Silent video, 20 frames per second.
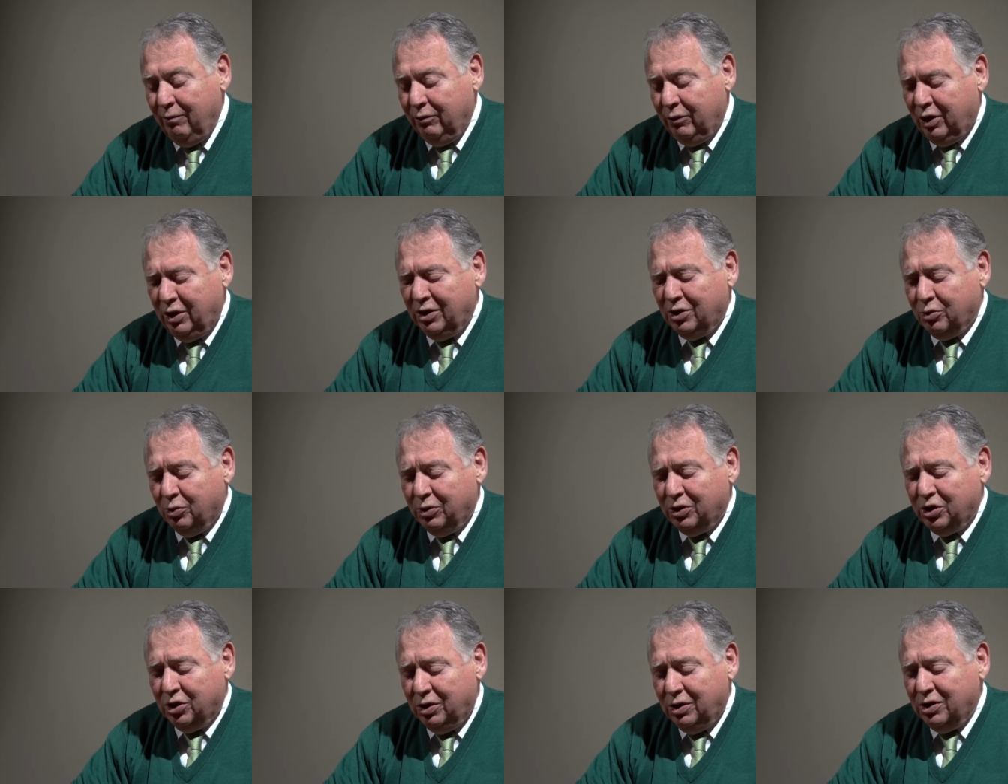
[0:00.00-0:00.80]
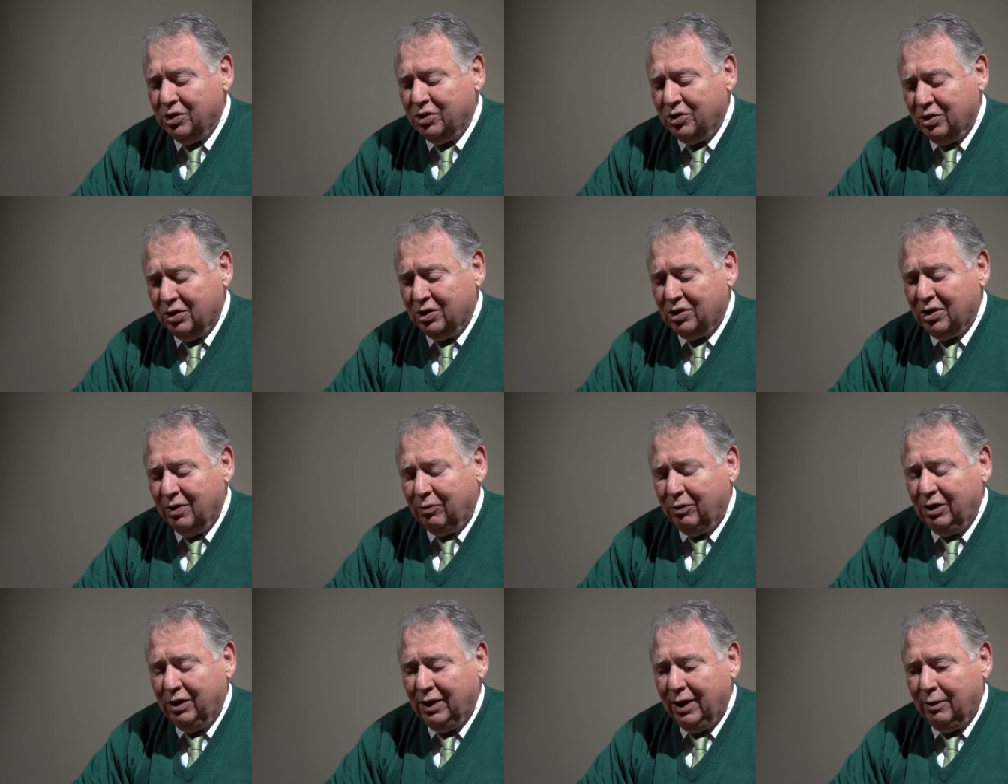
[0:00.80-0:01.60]
But intuition is
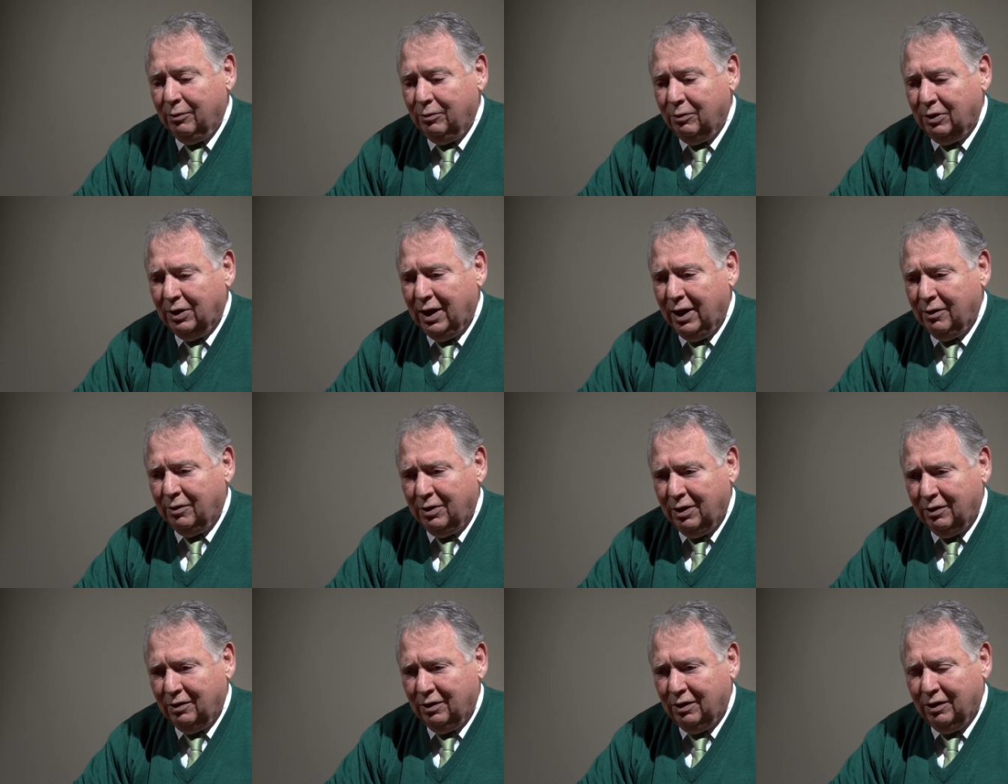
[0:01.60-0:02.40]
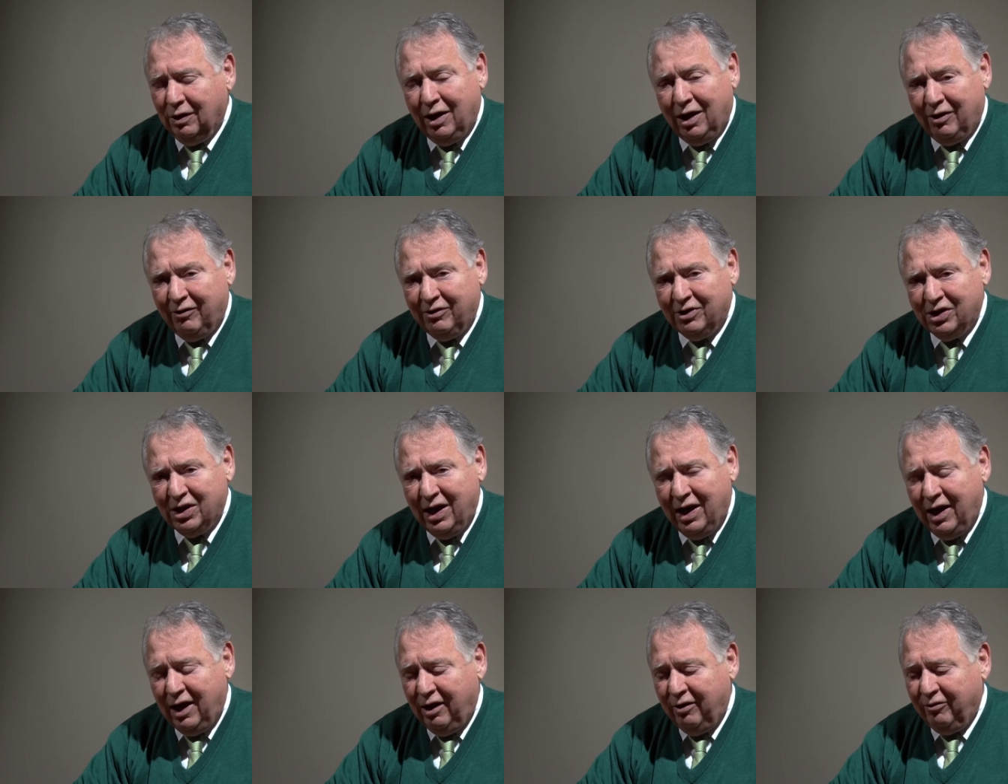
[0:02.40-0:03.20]
something that, that a lot of us
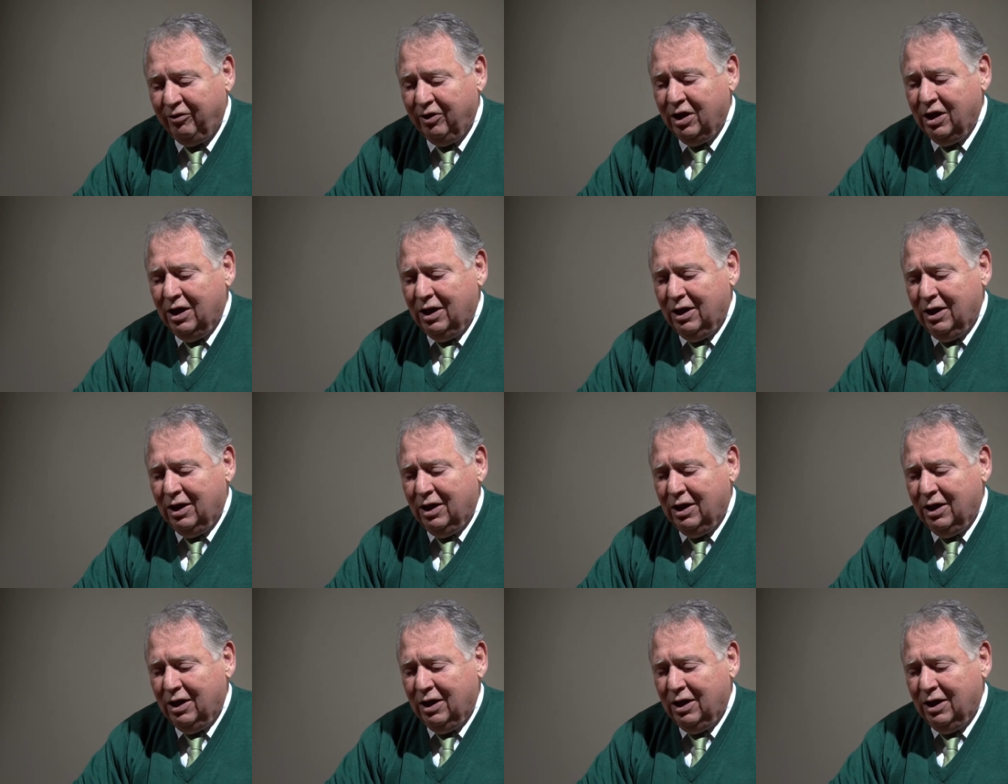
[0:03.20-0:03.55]
have,